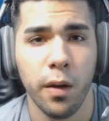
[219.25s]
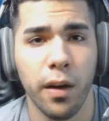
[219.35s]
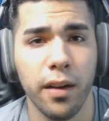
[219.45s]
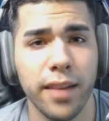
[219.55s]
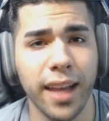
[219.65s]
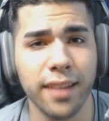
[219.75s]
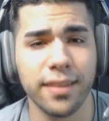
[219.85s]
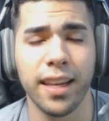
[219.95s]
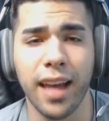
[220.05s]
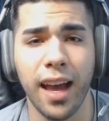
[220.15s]
Well, like I
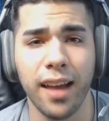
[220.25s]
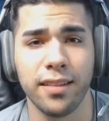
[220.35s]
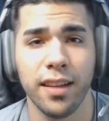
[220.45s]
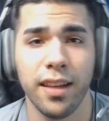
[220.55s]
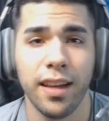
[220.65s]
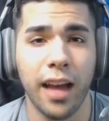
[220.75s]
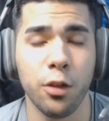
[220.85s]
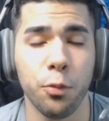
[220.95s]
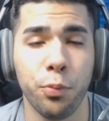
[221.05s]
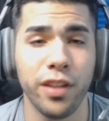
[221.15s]
said, guys, I
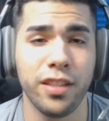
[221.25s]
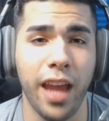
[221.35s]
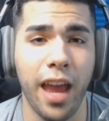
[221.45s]
do appreciate